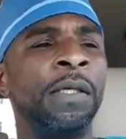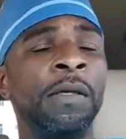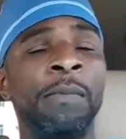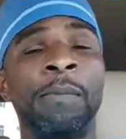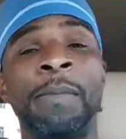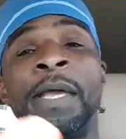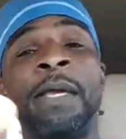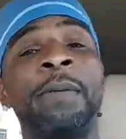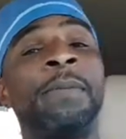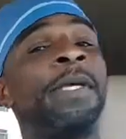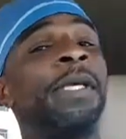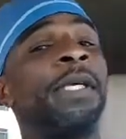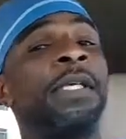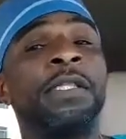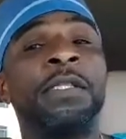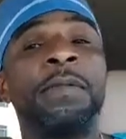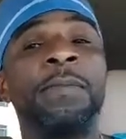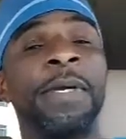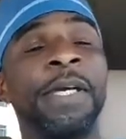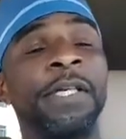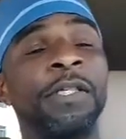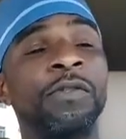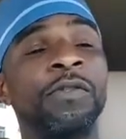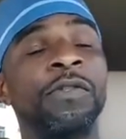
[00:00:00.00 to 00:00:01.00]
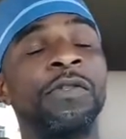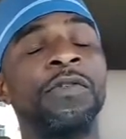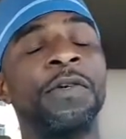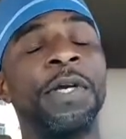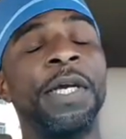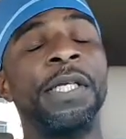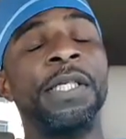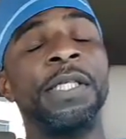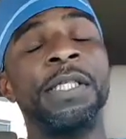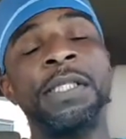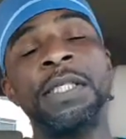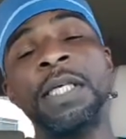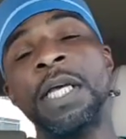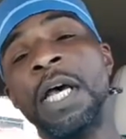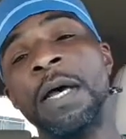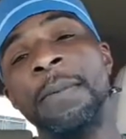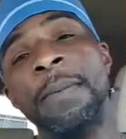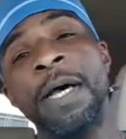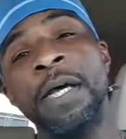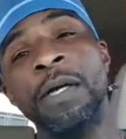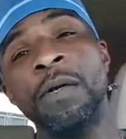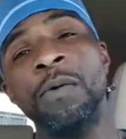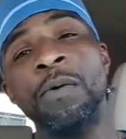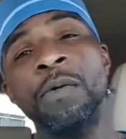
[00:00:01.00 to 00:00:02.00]
Maybe get some extra training time.
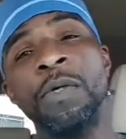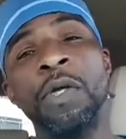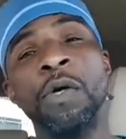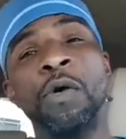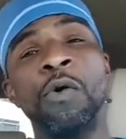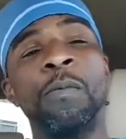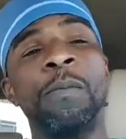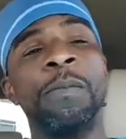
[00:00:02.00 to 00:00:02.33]
I don't know.